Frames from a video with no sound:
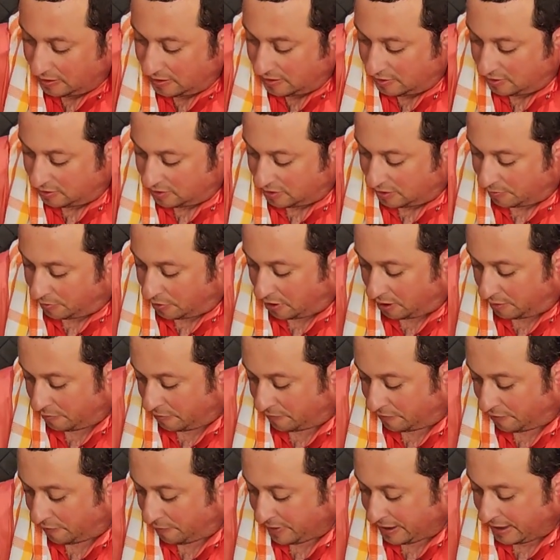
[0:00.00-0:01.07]
to the bottom of
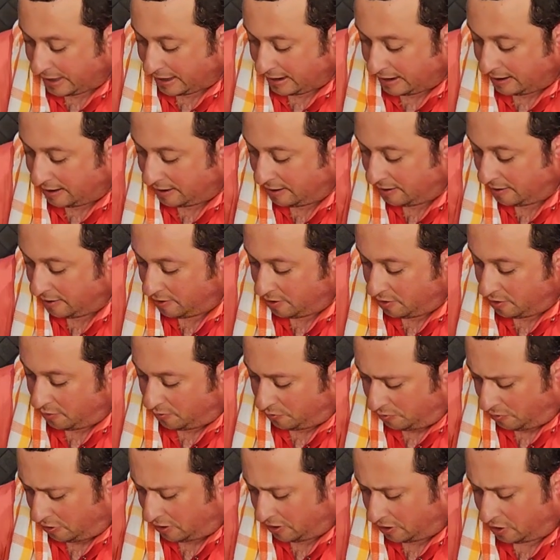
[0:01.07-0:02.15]
our pan.
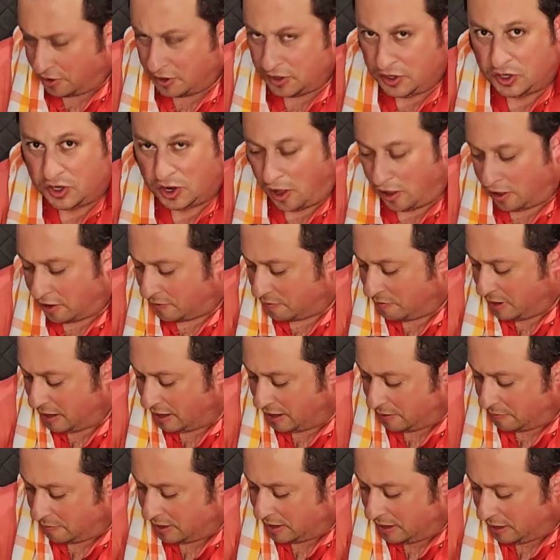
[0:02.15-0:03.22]
We're on a good solid
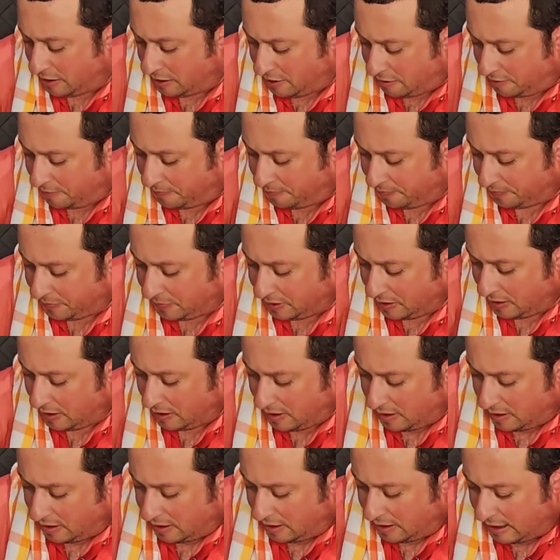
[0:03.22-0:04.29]
medium heat here,
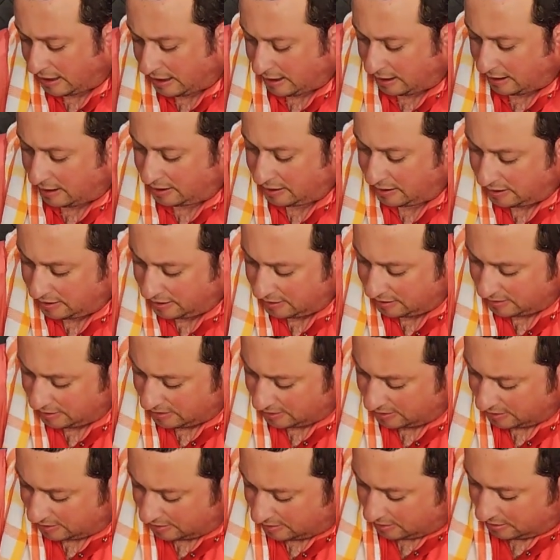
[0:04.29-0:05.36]
and
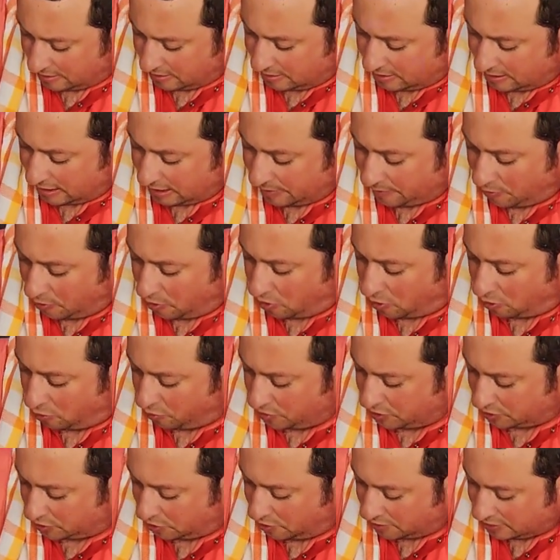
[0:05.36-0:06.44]
I'm
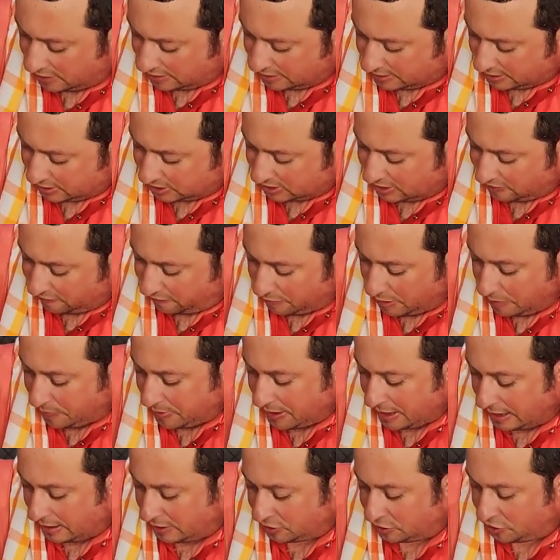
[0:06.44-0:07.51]
always looking to see if my
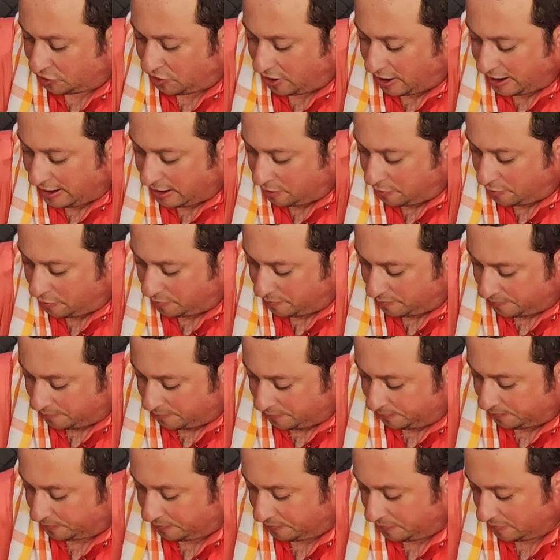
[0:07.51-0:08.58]
pan is drying out.
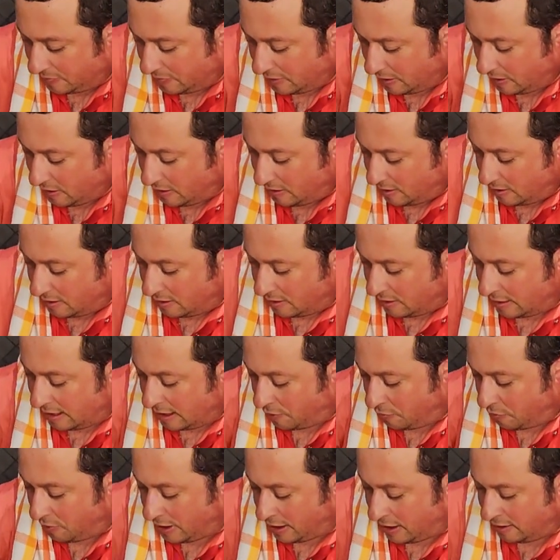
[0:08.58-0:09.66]
That
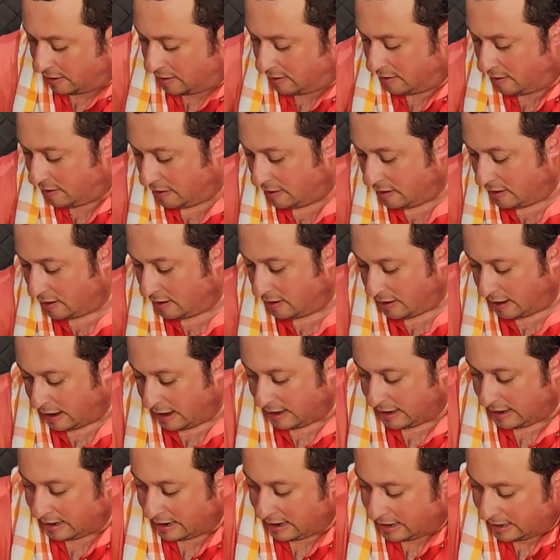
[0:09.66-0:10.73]
way I
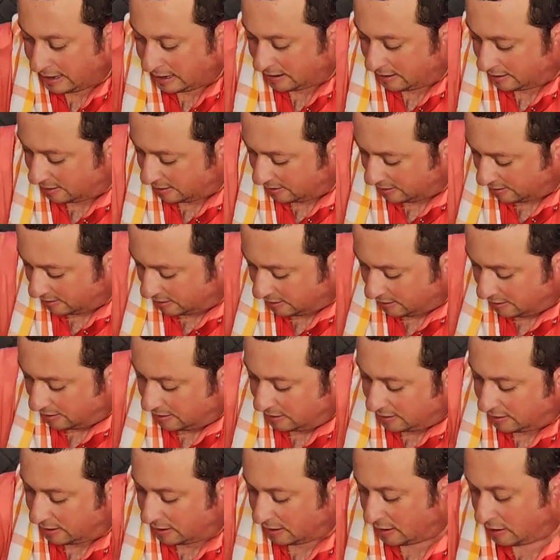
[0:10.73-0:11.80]
can add
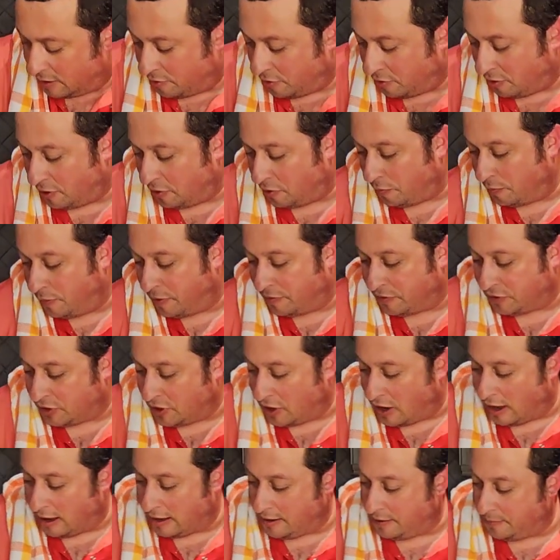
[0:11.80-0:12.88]
another little bit of
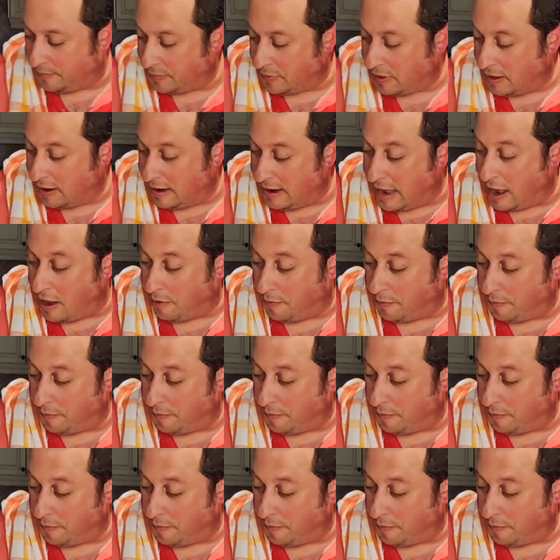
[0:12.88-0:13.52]
stock. Now,